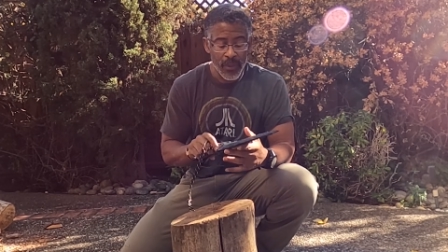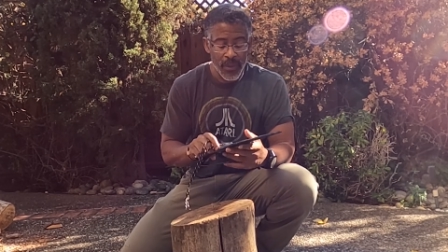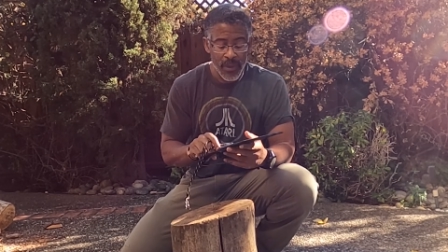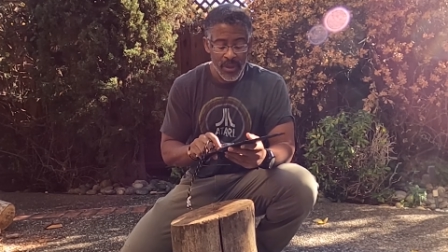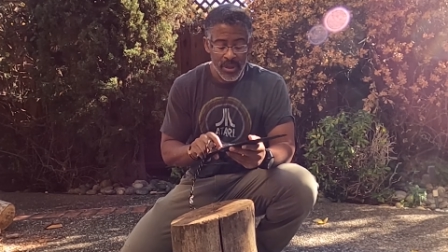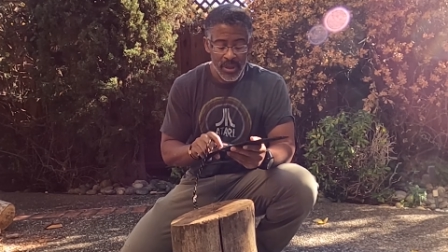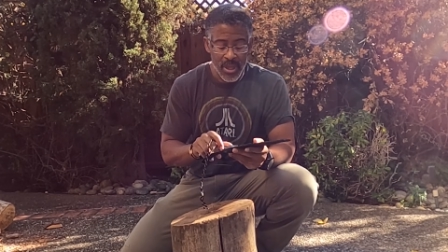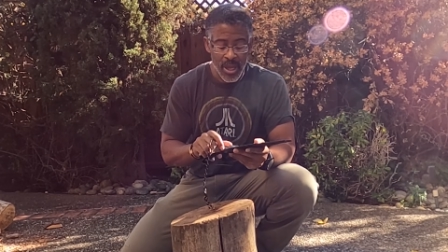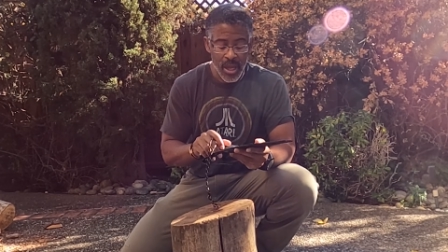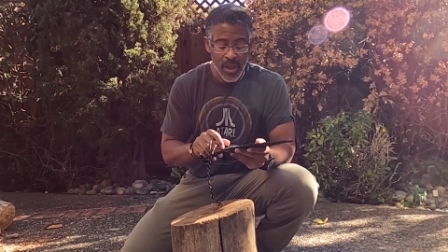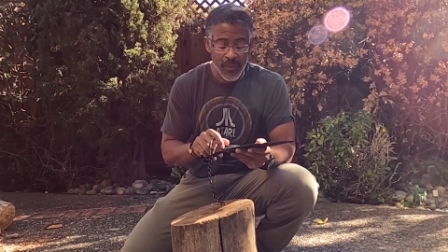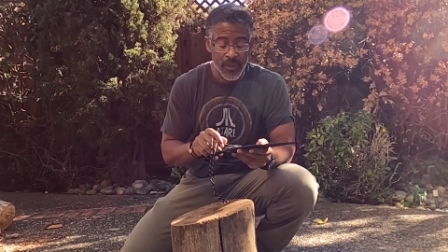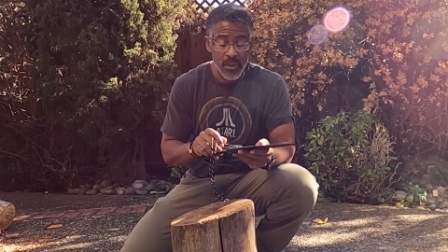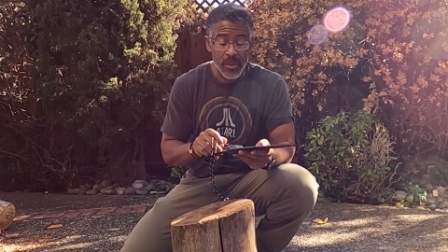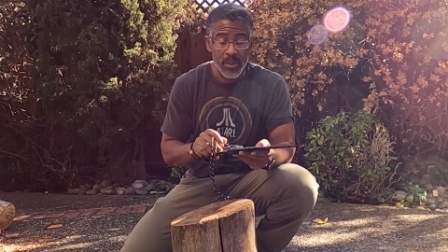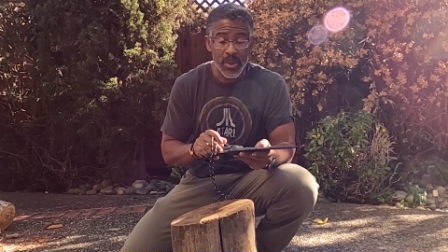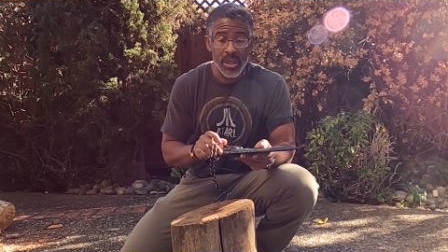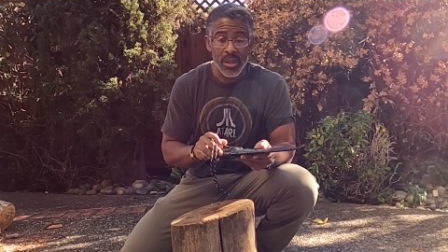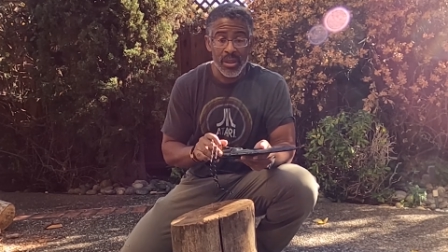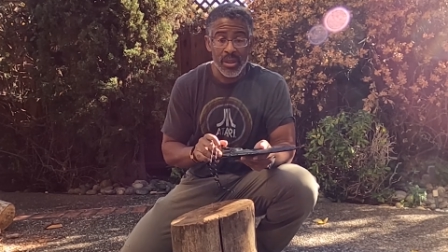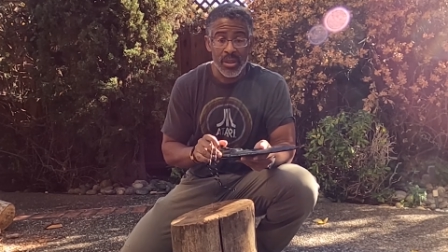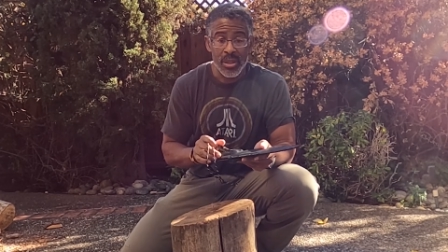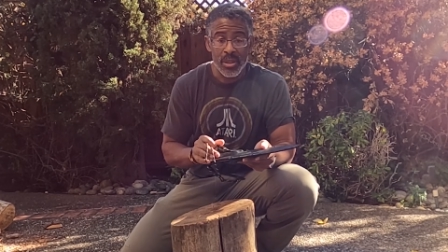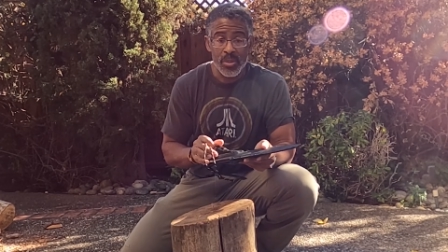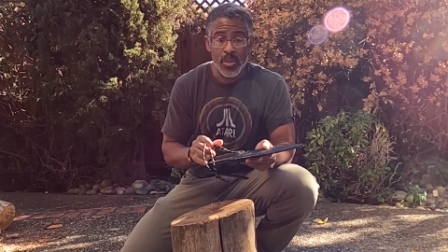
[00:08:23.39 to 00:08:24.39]
this knife to
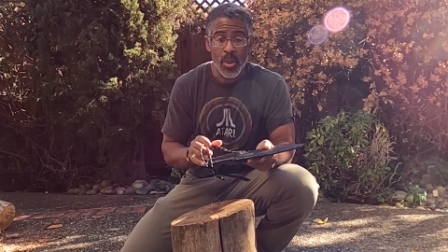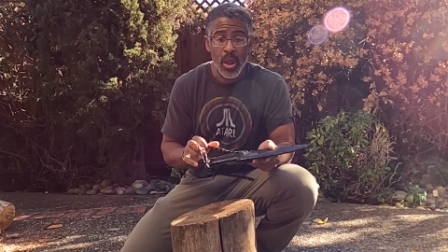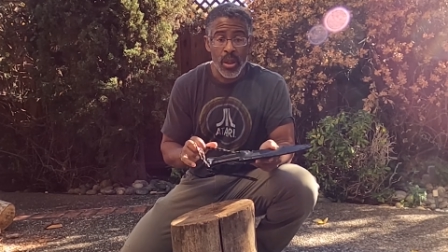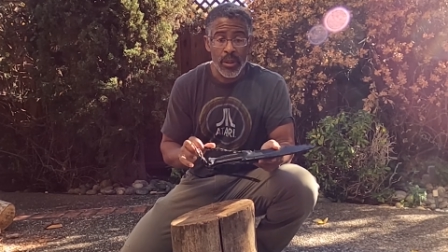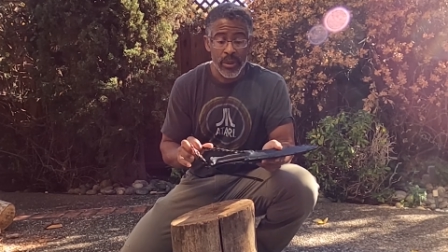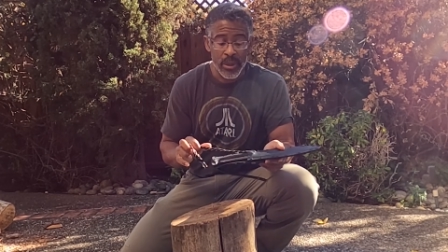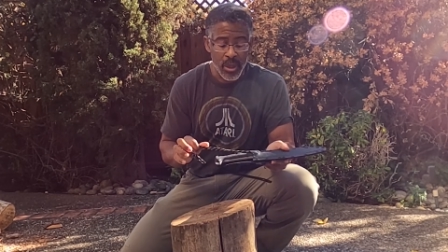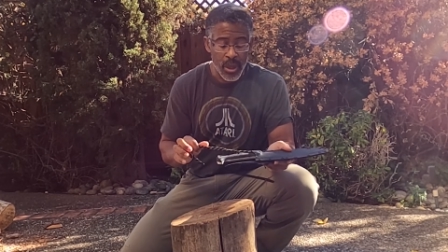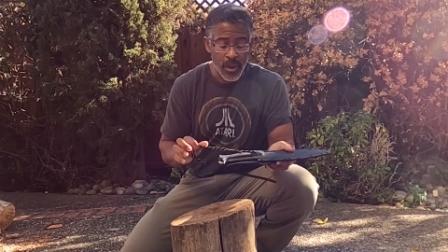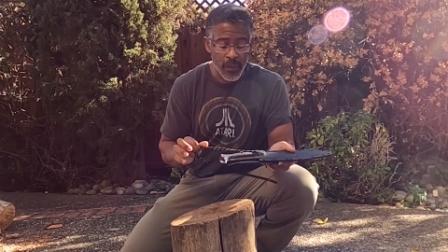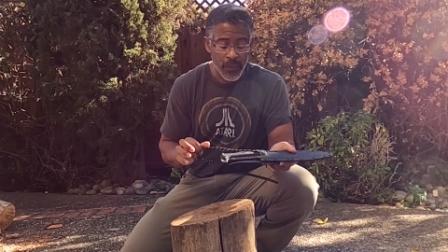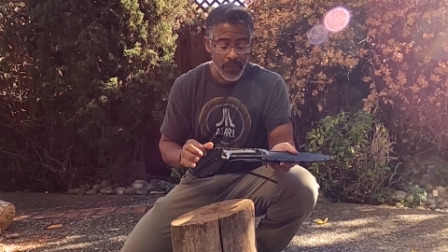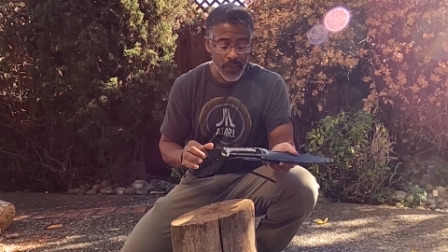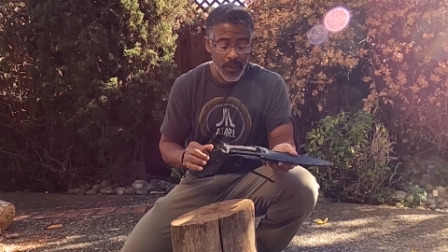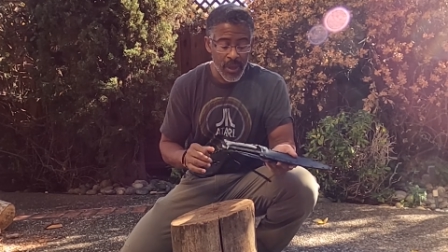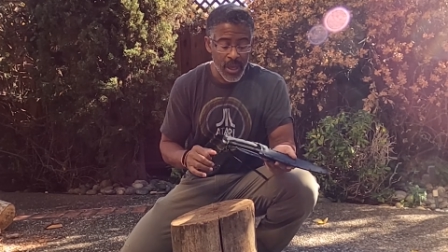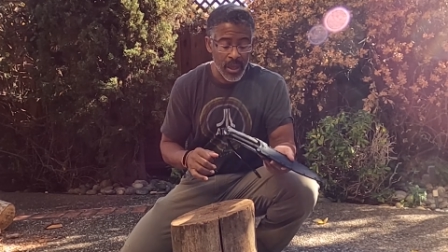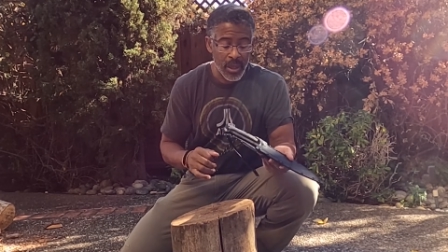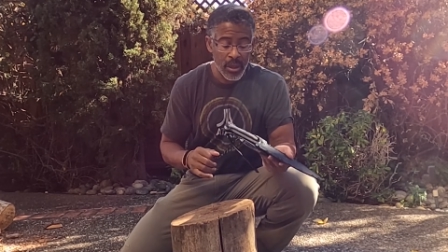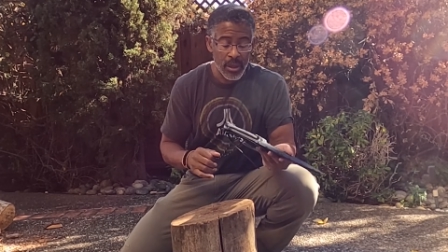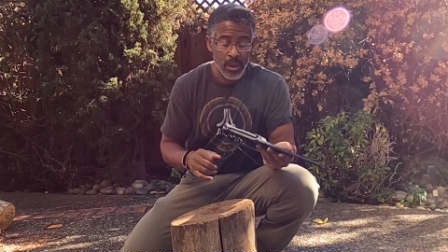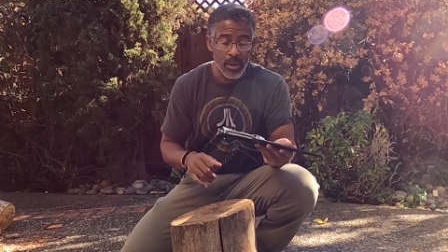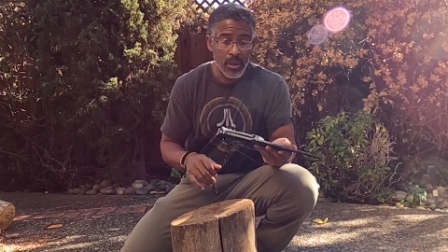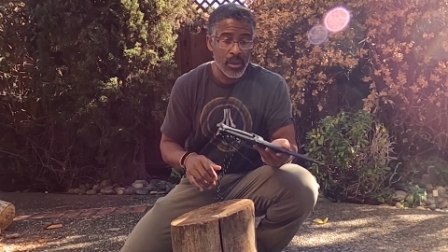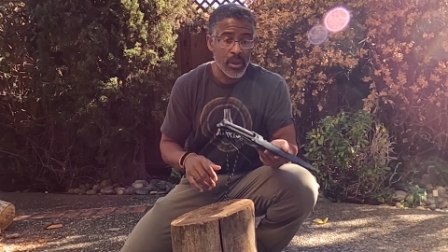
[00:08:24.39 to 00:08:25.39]
me is small enough
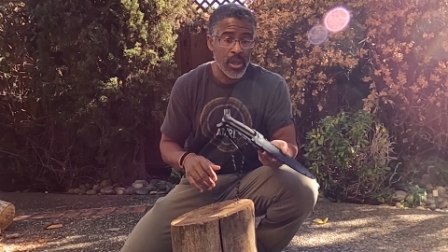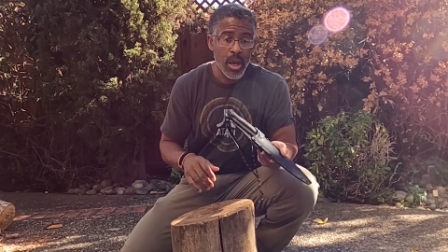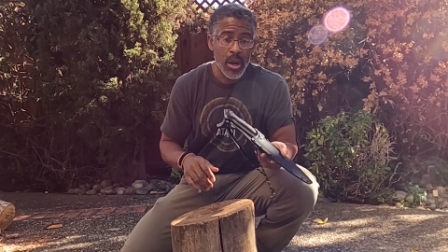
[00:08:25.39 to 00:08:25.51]
that you can